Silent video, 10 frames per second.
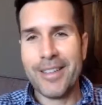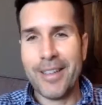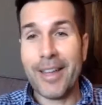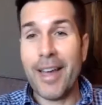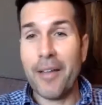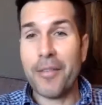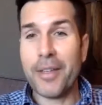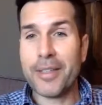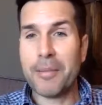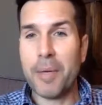like how
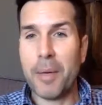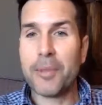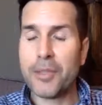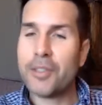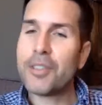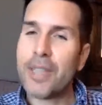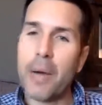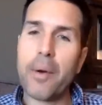things get published and just how